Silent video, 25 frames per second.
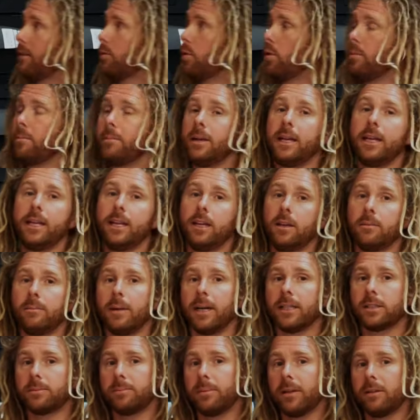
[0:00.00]
They're all medium
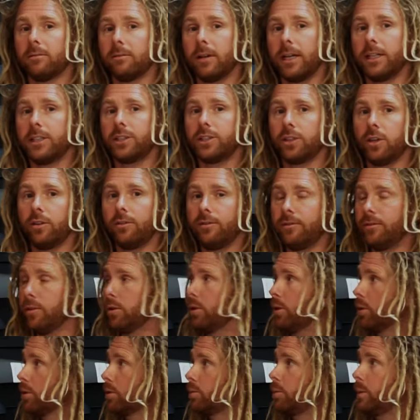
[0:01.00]
aspect ratio
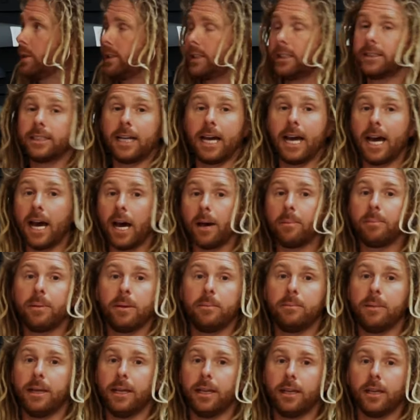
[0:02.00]
foils, which is a happy
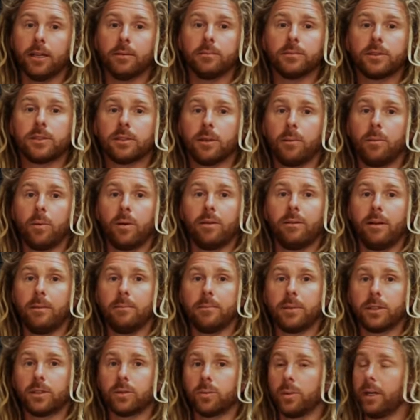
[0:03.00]
medium, somewhere in
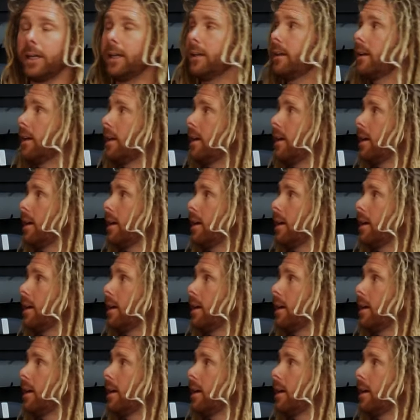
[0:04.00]
between.